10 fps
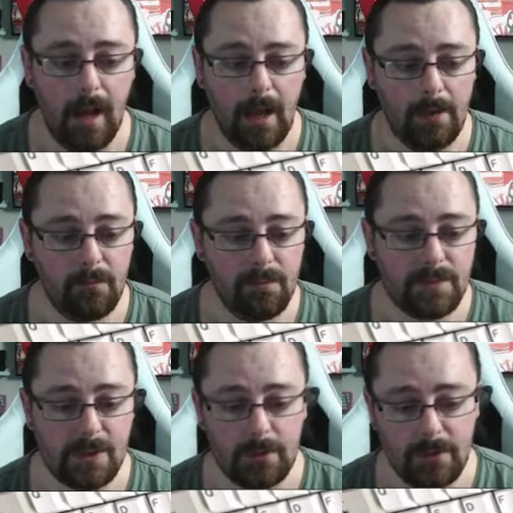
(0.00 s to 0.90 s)

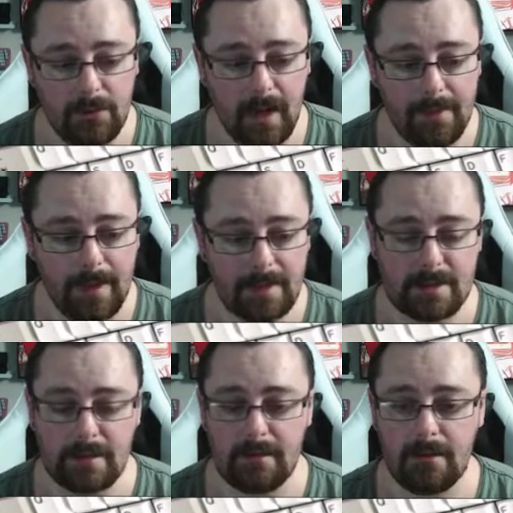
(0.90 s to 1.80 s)
So we'll do that in the
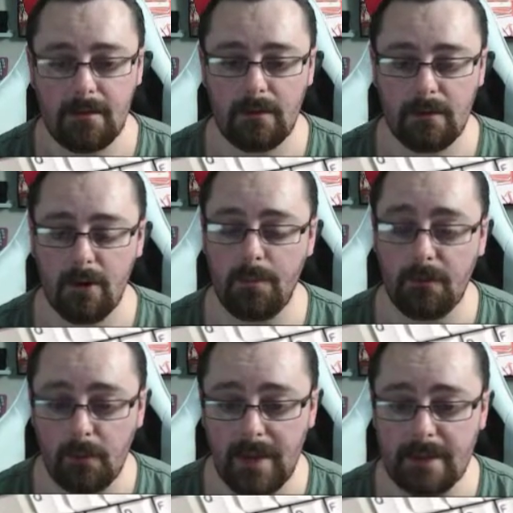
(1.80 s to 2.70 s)
next couple
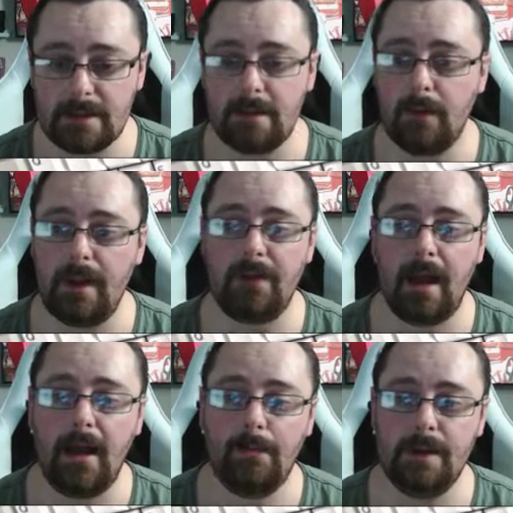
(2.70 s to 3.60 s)
of weeks, whenever
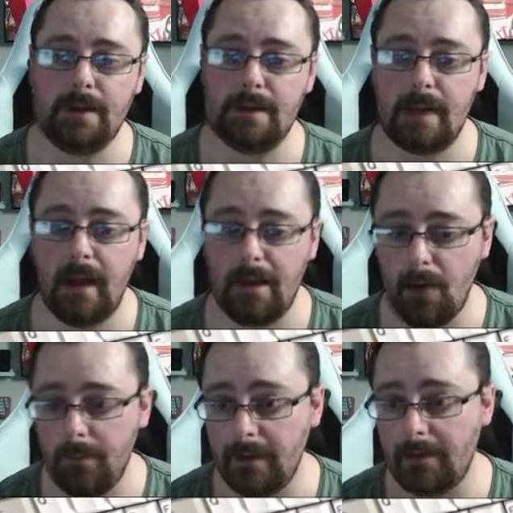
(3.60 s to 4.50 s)
that happens. I've
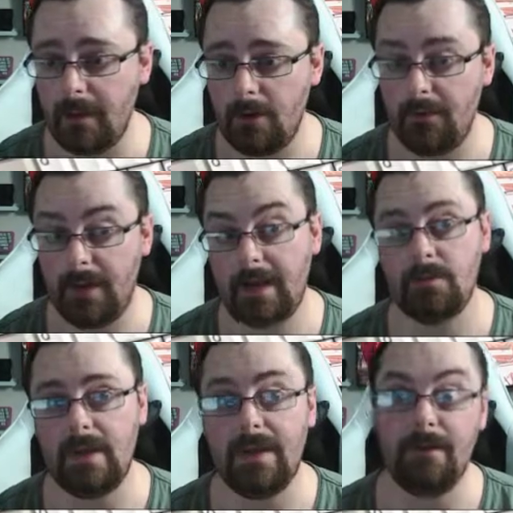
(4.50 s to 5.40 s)
got a build lined up for
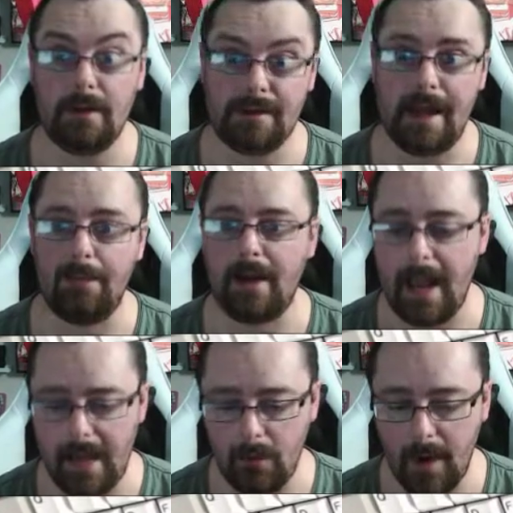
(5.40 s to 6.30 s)
next week if it doesn't happen
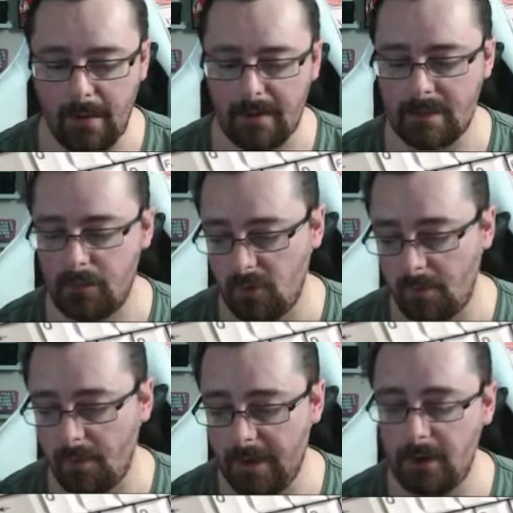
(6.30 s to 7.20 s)
anyway. That's
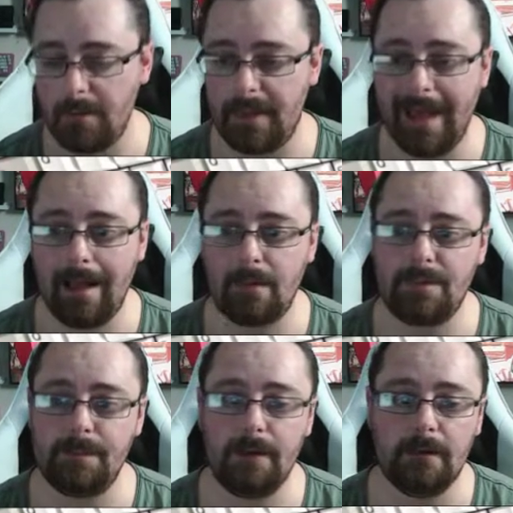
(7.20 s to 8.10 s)
probably going to be the
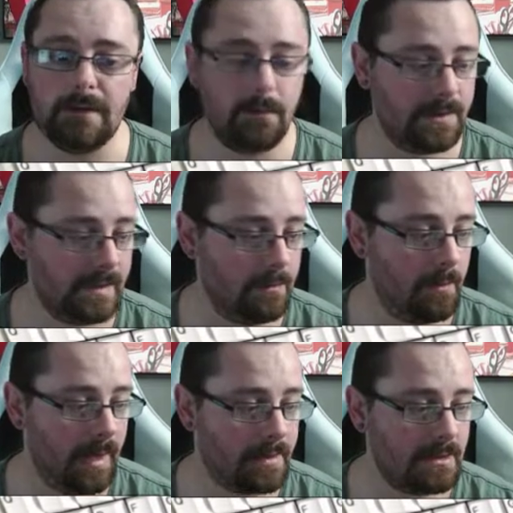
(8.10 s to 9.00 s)
Alps build, so we'll see where
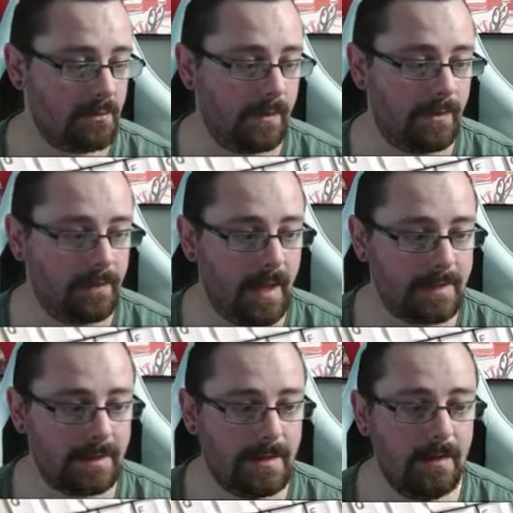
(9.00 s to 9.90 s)
we get to with that.